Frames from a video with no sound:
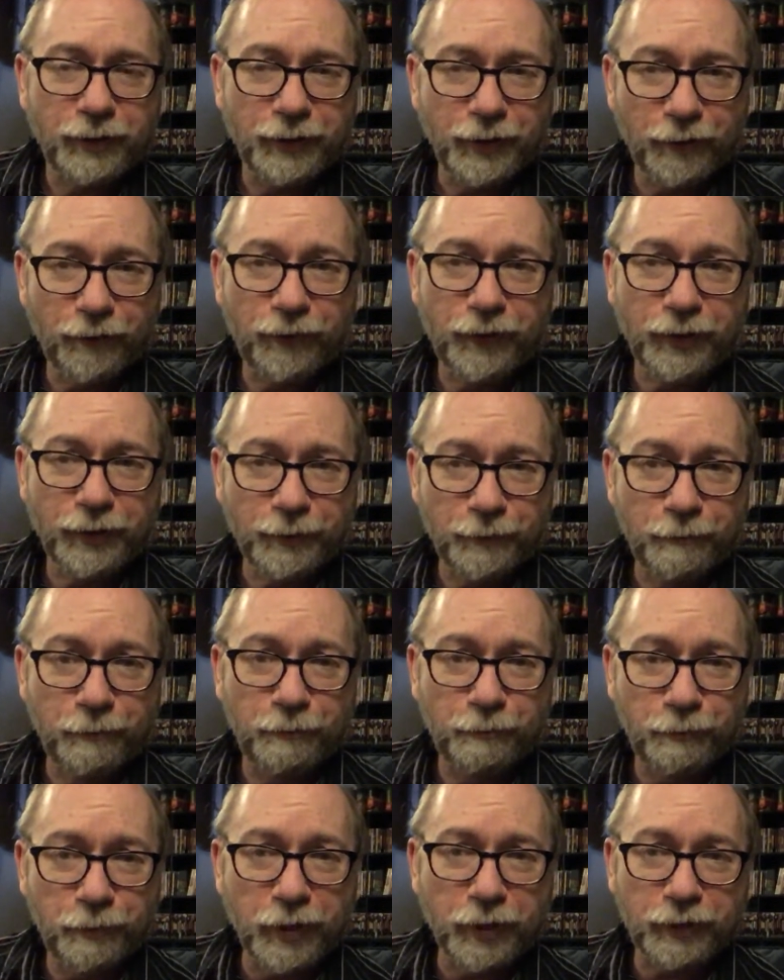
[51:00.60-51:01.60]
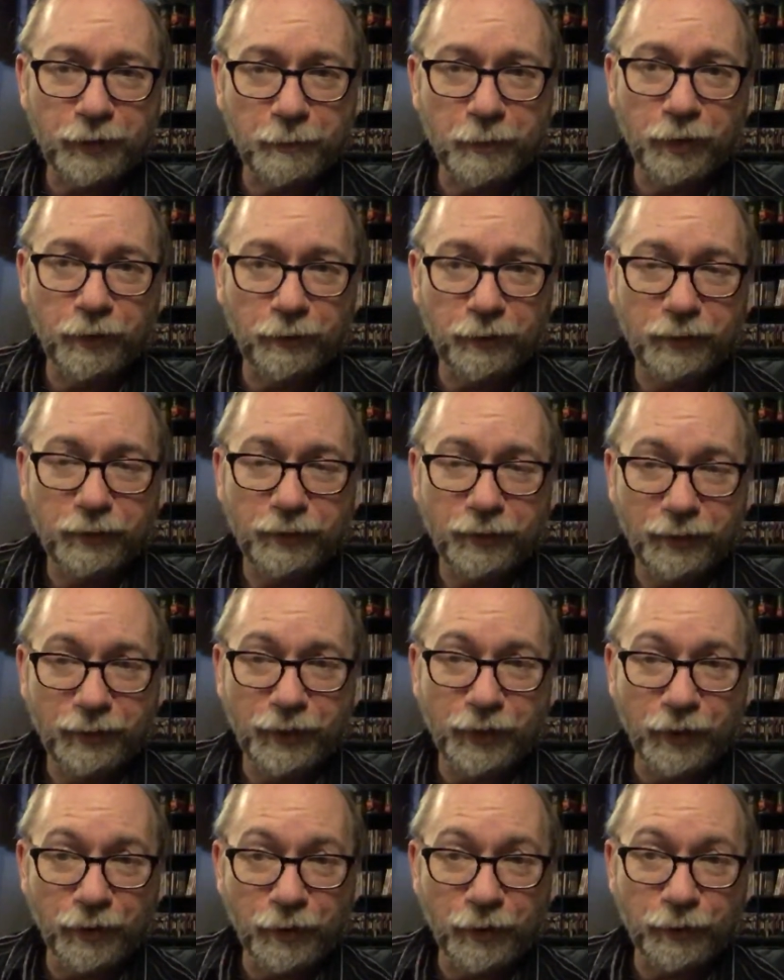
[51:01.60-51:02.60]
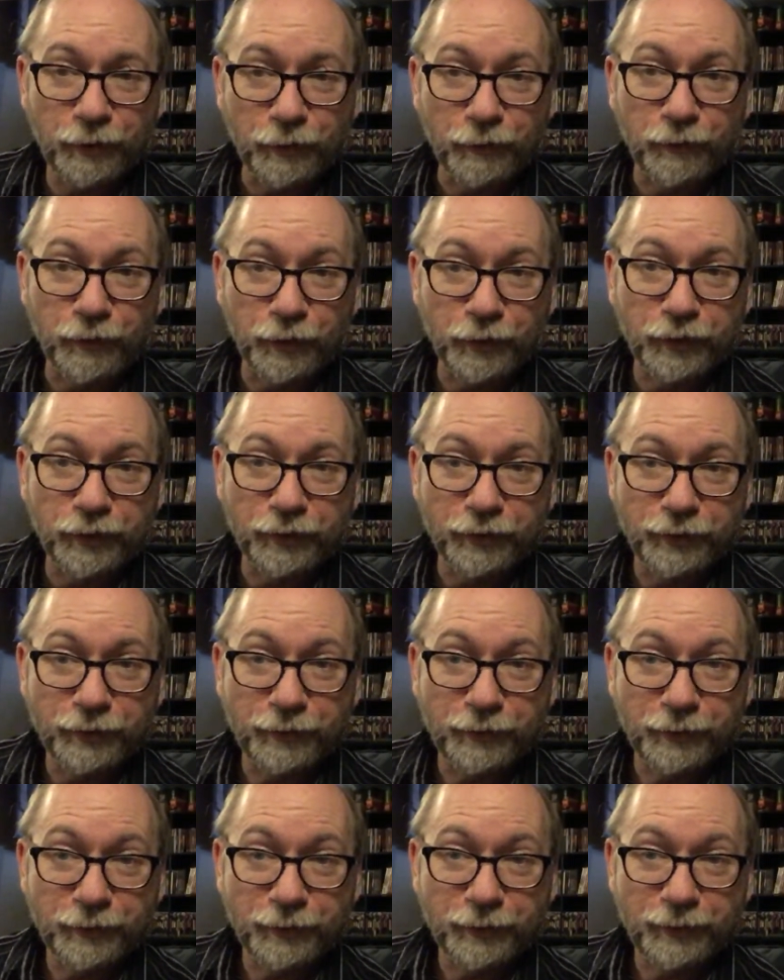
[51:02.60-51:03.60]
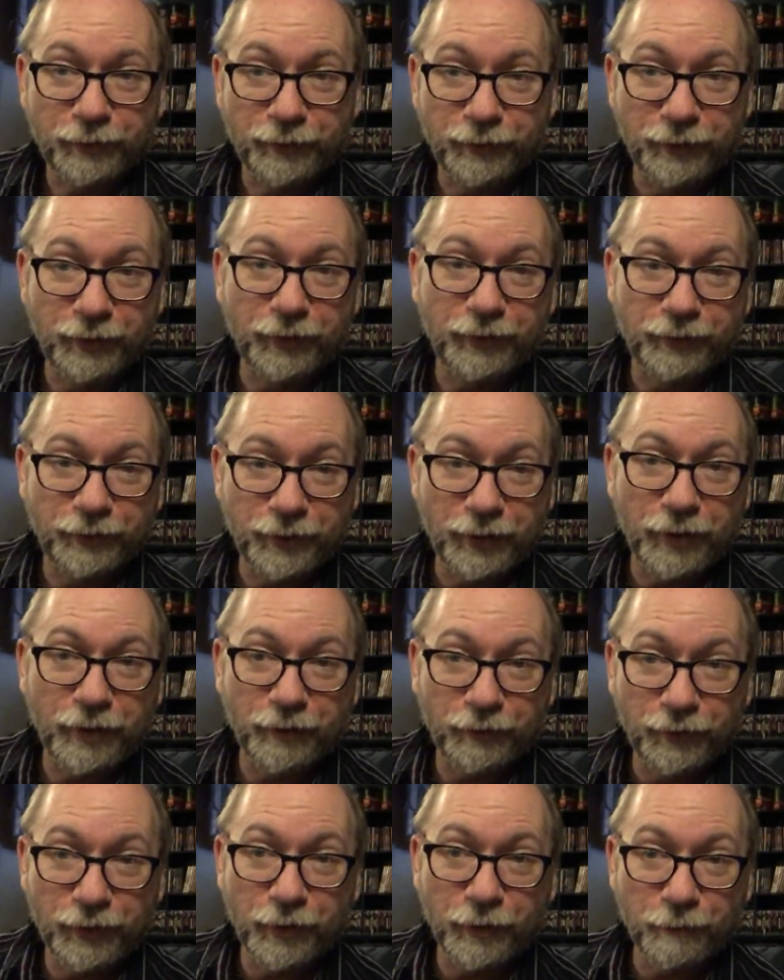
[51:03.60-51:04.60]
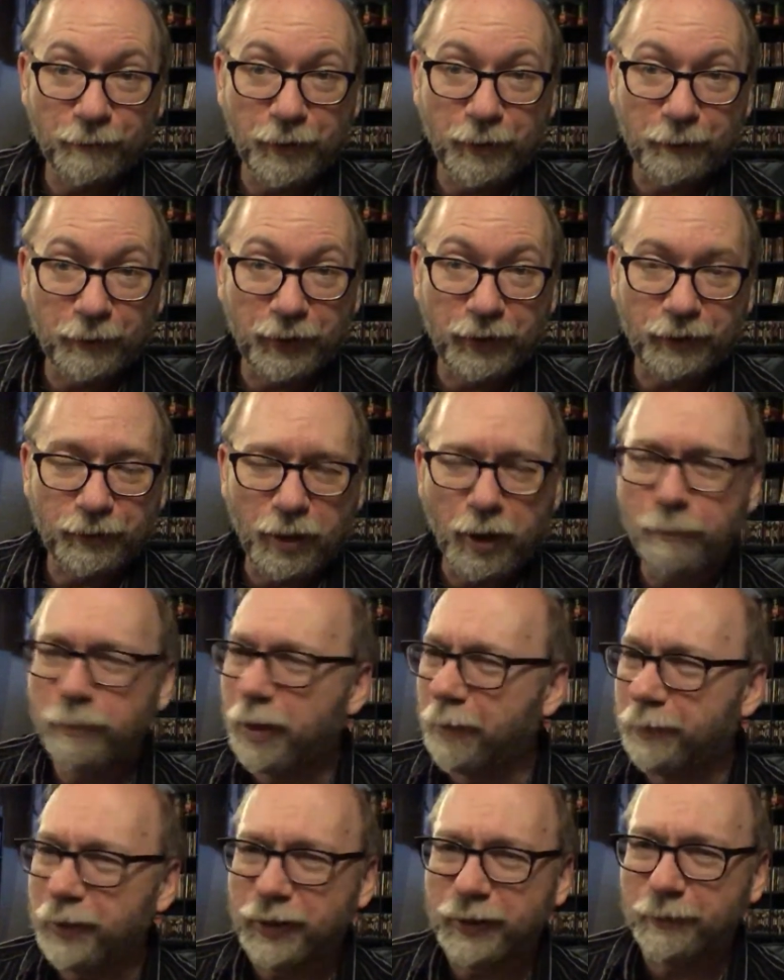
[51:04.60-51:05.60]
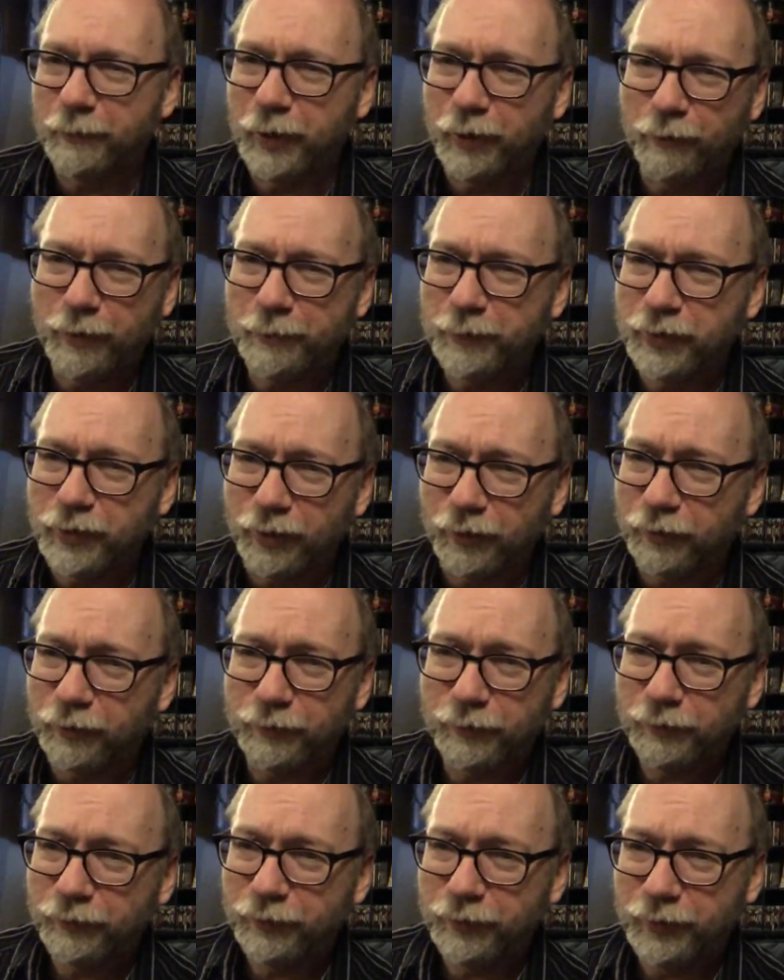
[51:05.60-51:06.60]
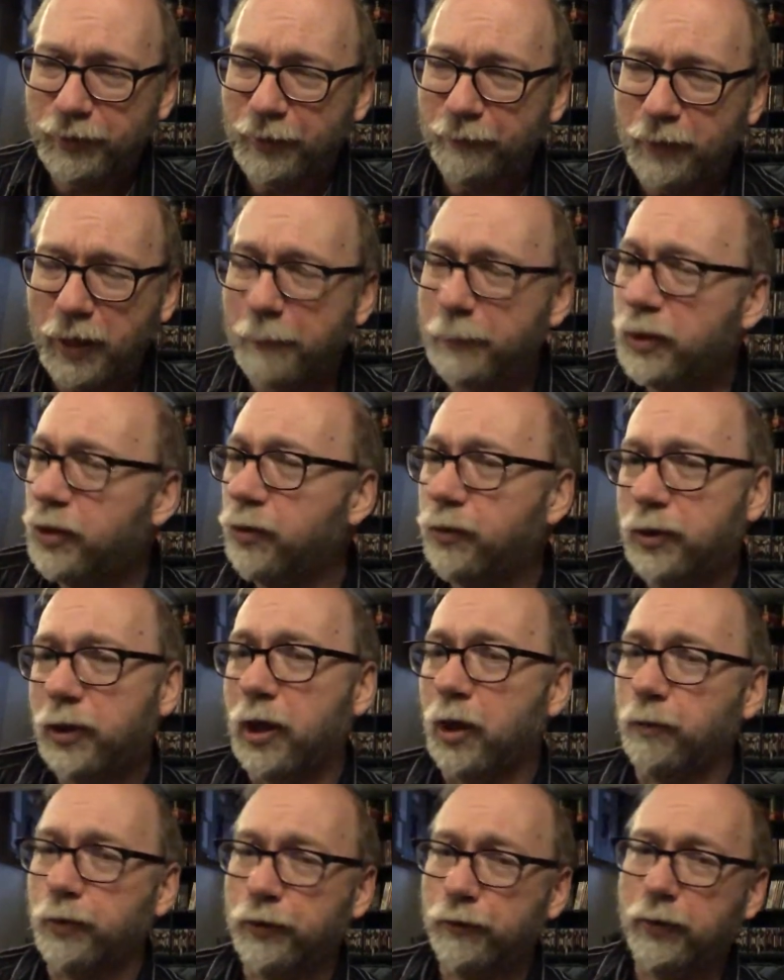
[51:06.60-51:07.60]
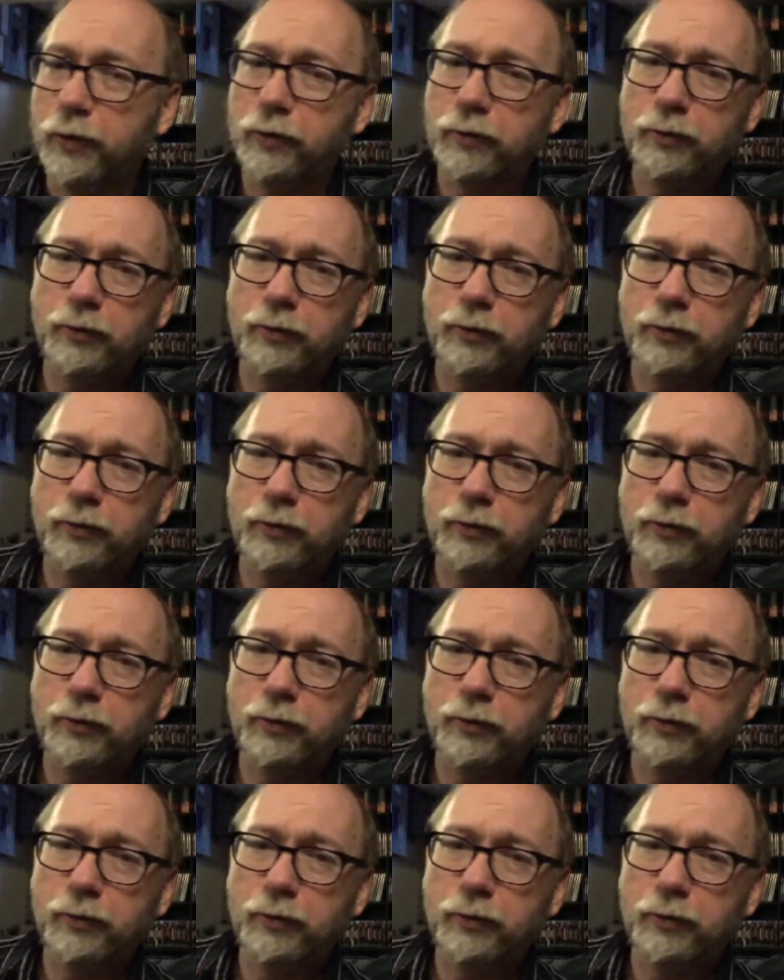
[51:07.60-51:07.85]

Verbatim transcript: if they put them out in the unaltered versions, then then I'll, then I'll probably get them. I'll probably get them anyway. I'm a sucker, yeah, but I'm a huge Star Wars fan.